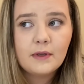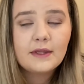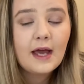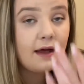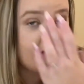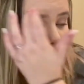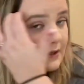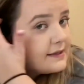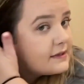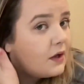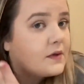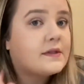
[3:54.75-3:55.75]
but that
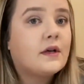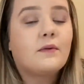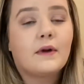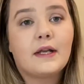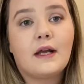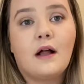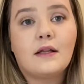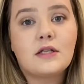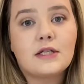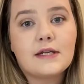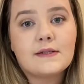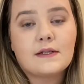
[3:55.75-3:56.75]
is also radiology.